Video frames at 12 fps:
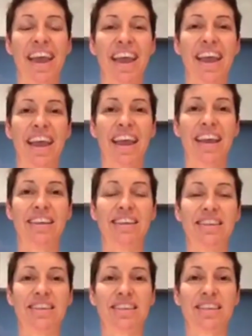
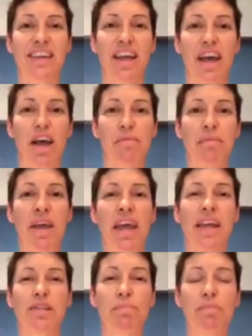And
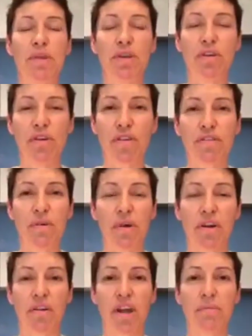it's beautiful
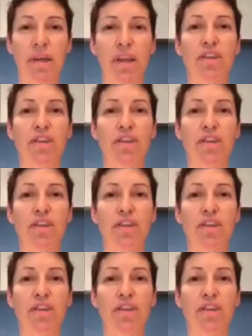and creamy.